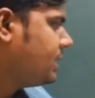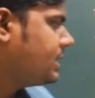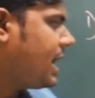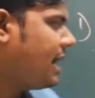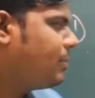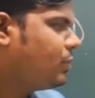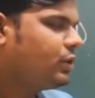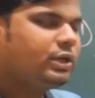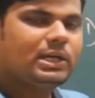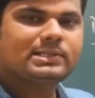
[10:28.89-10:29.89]
The
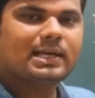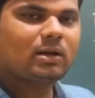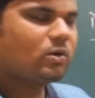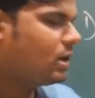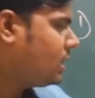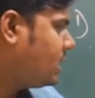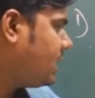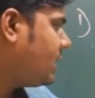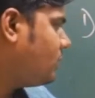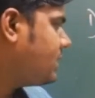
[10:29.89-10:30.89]
hypotenuse are congruent
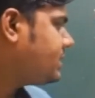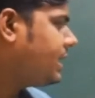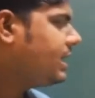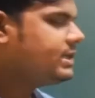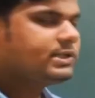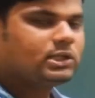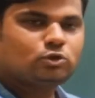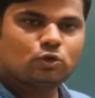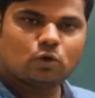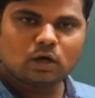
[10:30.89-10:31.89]
and one side is
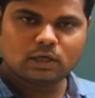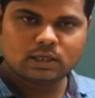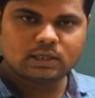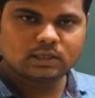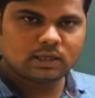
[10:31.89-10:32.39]
also congruent,